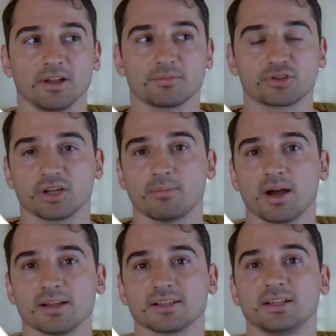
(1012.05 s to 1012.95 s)
develops
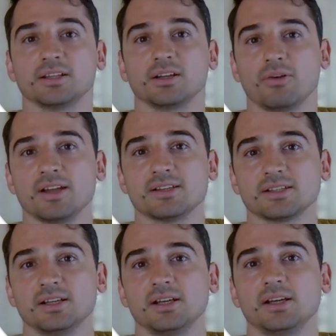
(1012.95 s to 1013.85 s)
chatbots and
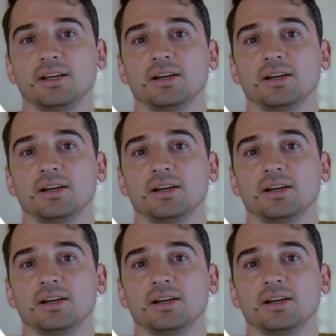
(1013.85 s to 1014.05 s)
integrates